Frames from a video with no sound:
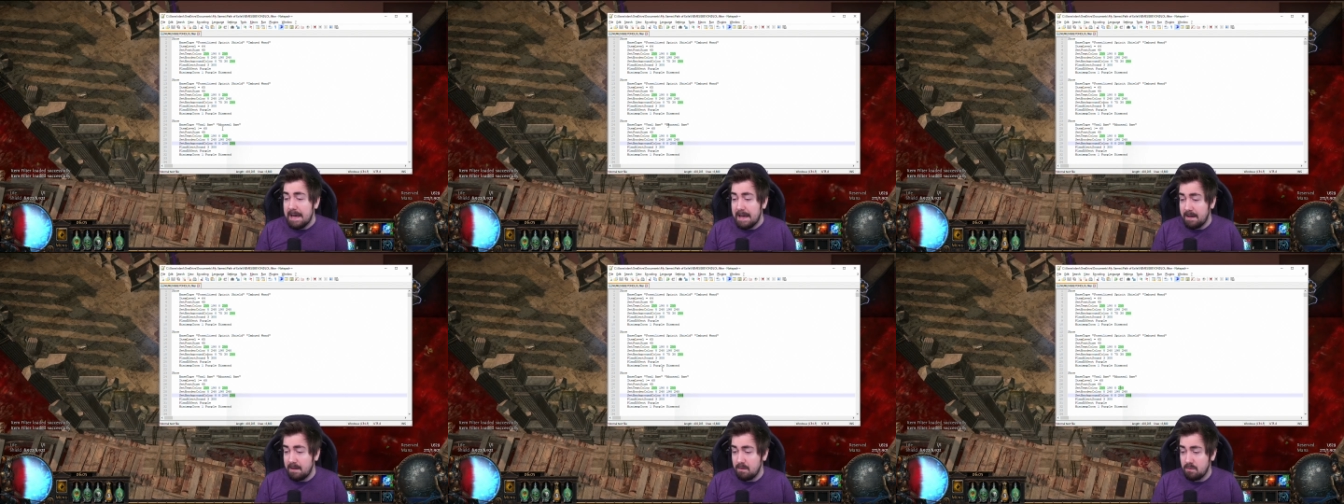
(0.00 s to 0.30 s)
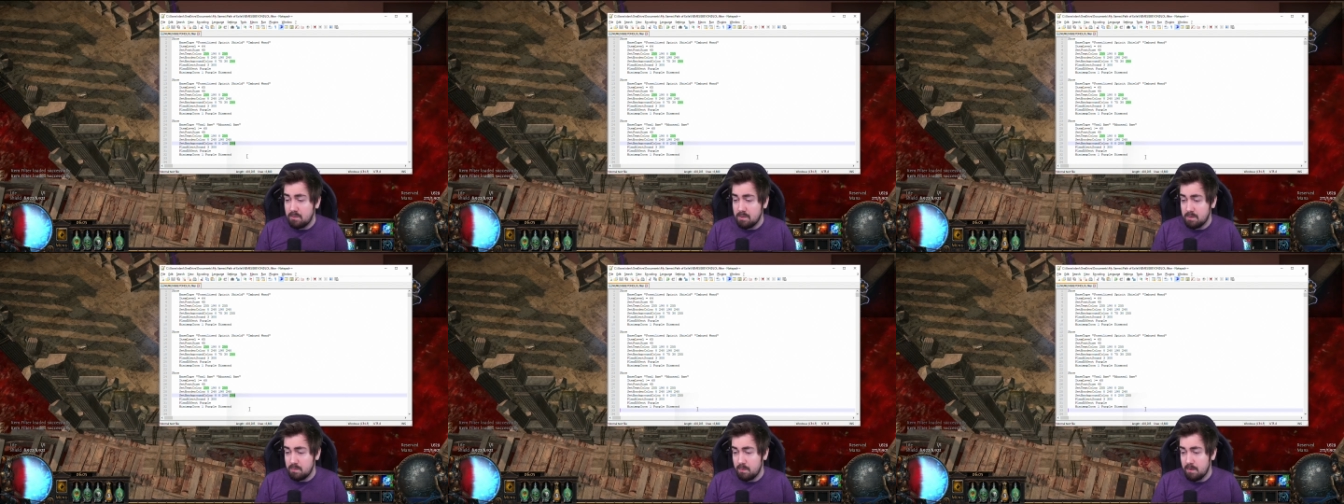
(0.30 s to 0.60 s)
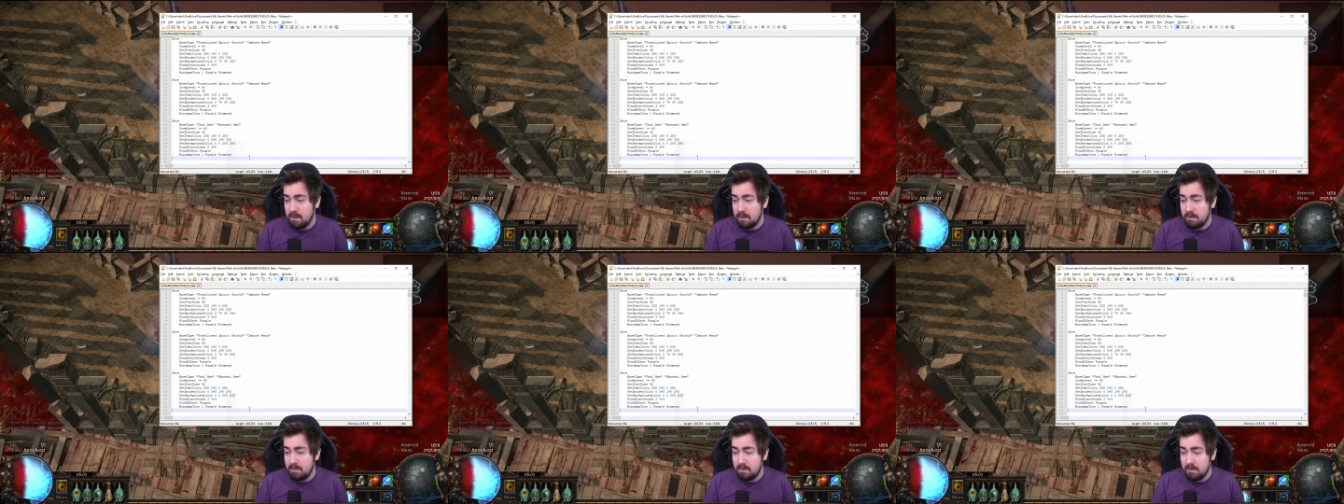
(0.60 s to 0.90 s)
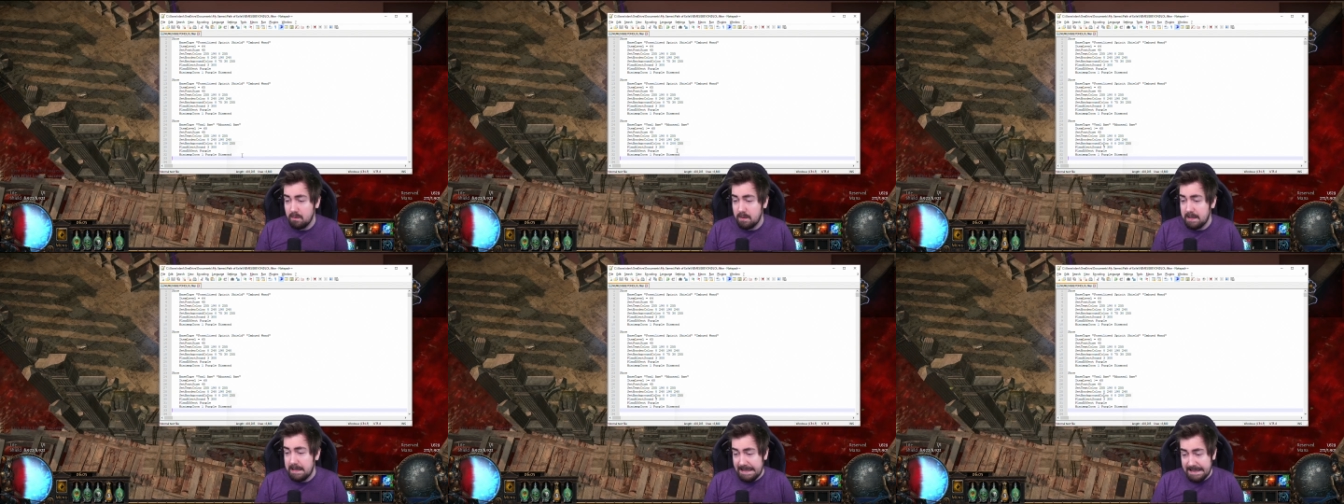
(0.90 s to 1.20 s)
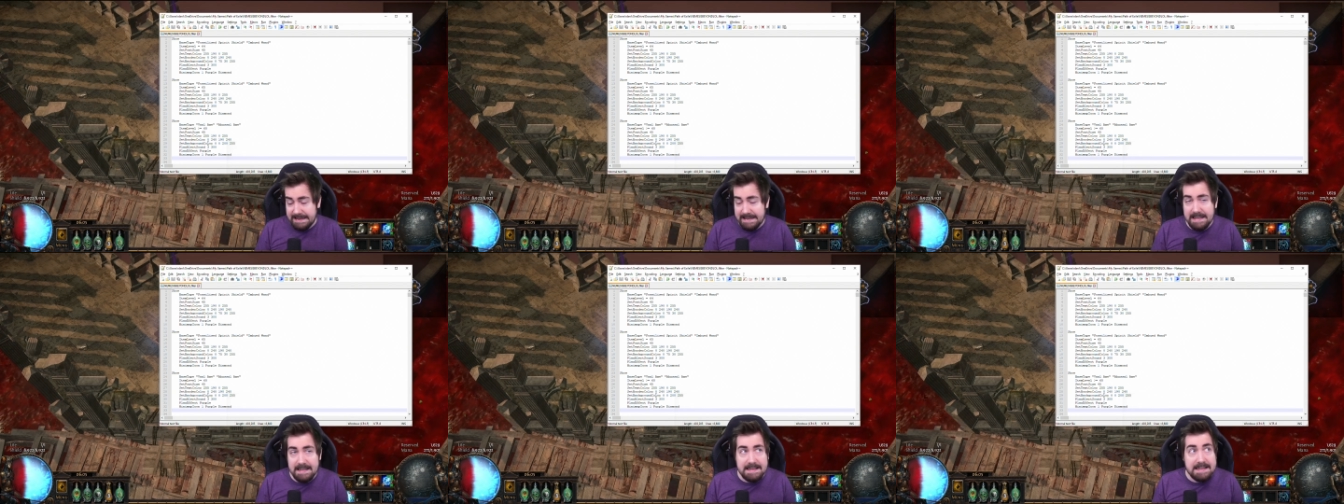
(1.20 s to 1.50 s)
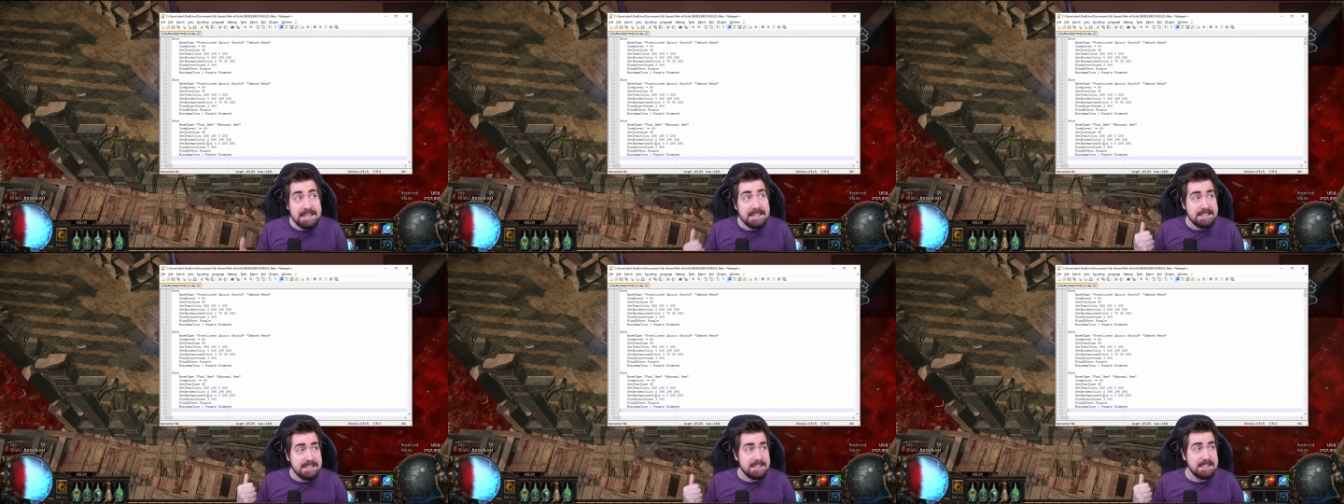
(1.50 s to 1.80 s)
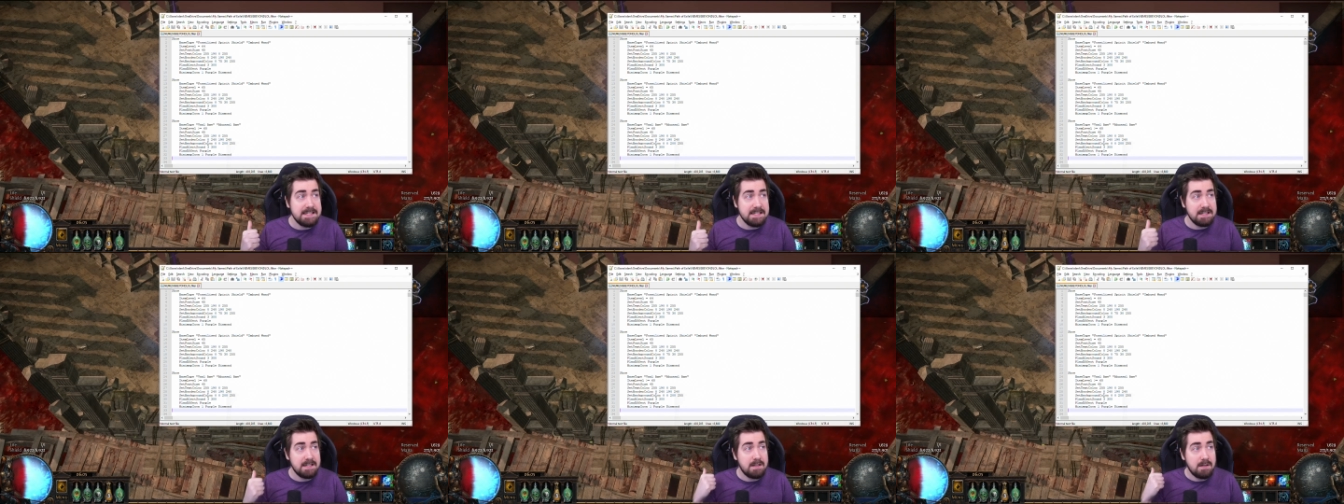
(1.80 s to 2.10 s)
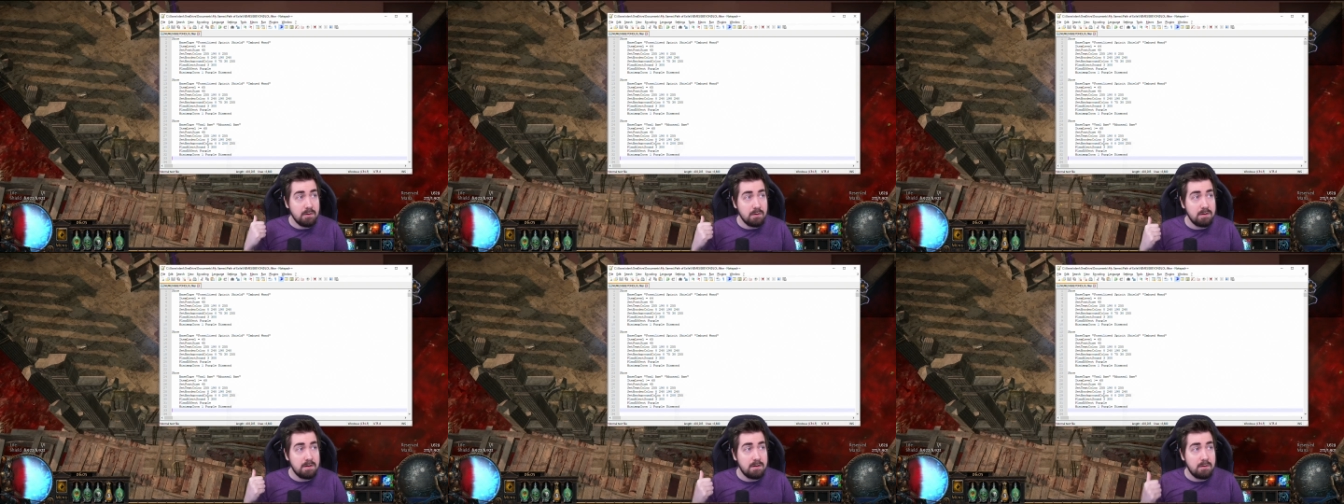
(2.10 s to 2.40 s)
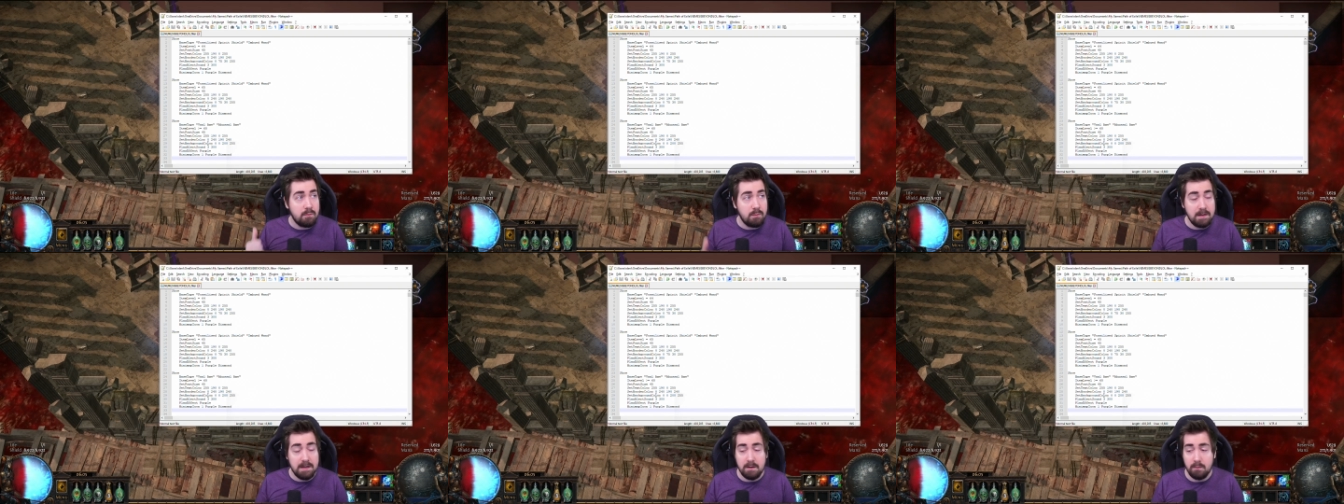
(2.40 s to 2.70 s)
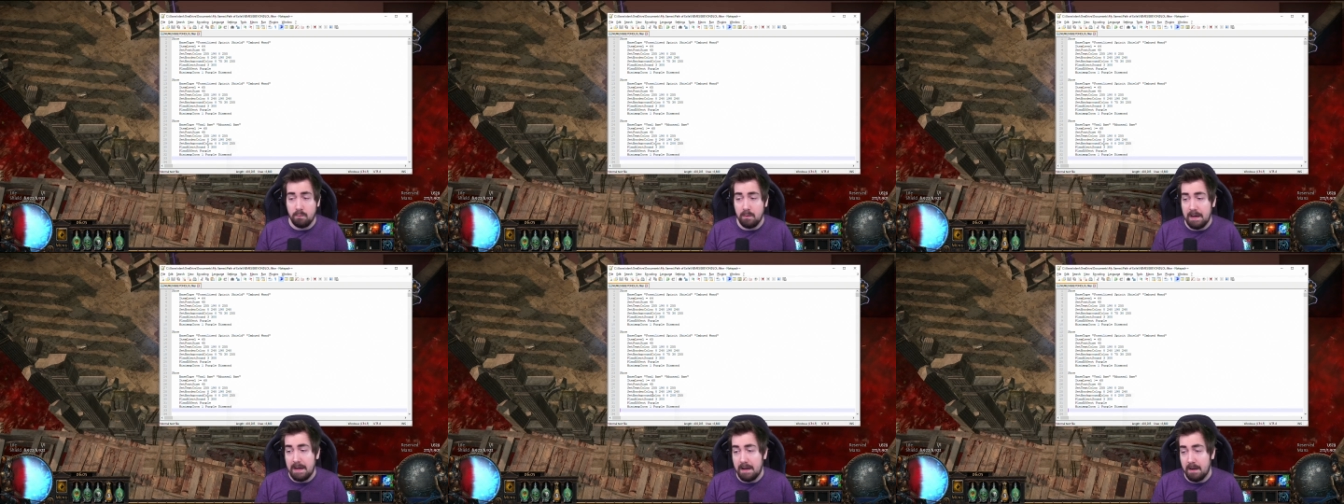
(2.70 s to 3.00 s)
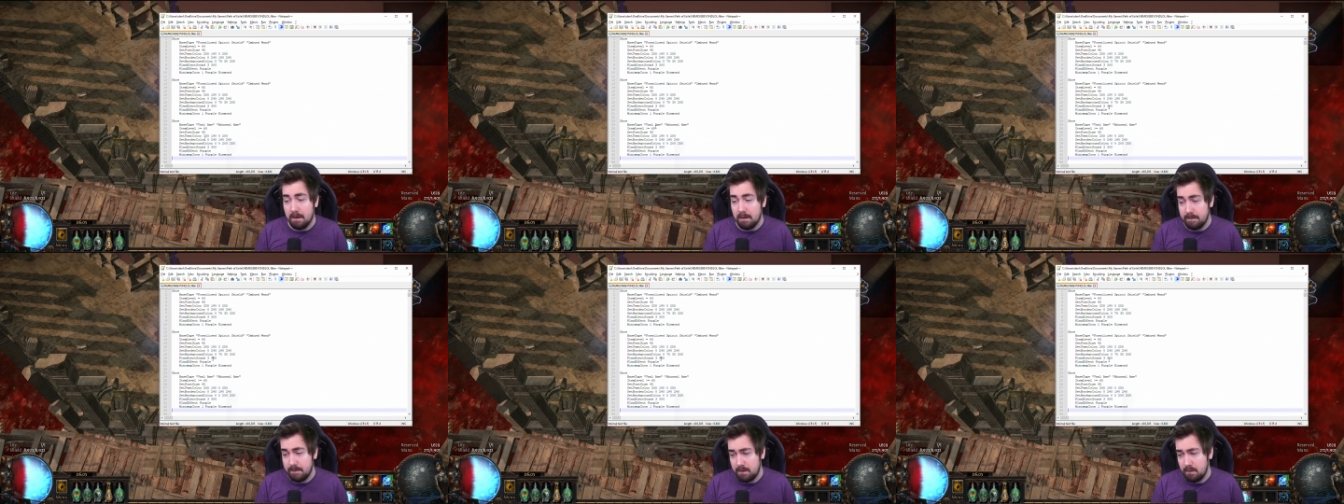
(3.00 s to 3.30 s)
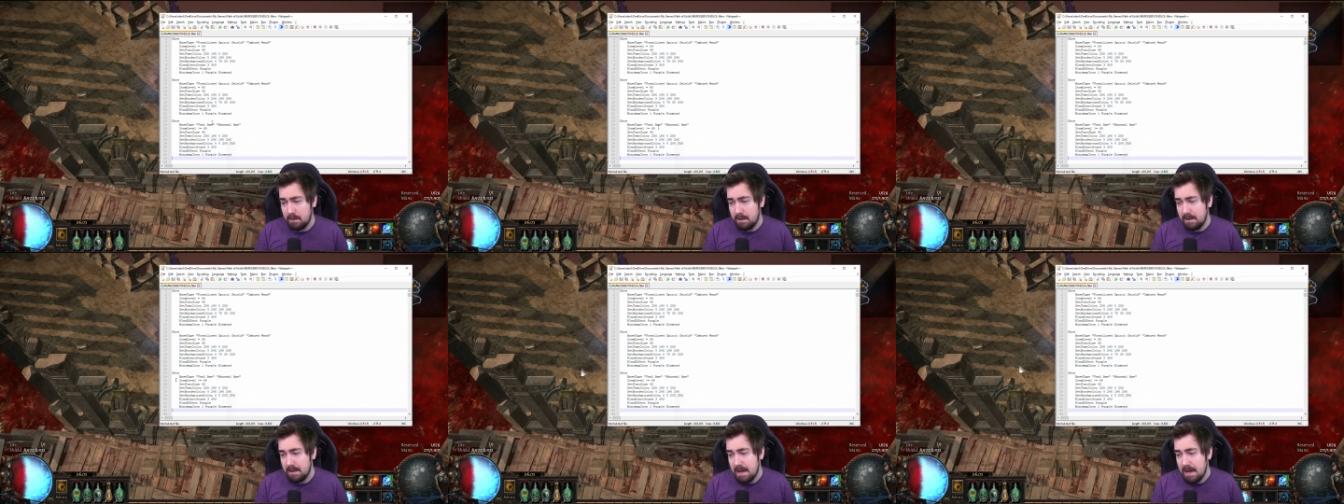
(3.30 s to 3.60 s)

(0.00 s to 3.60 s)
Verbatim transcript: and you just want to do it. Then this is a good quick way of doing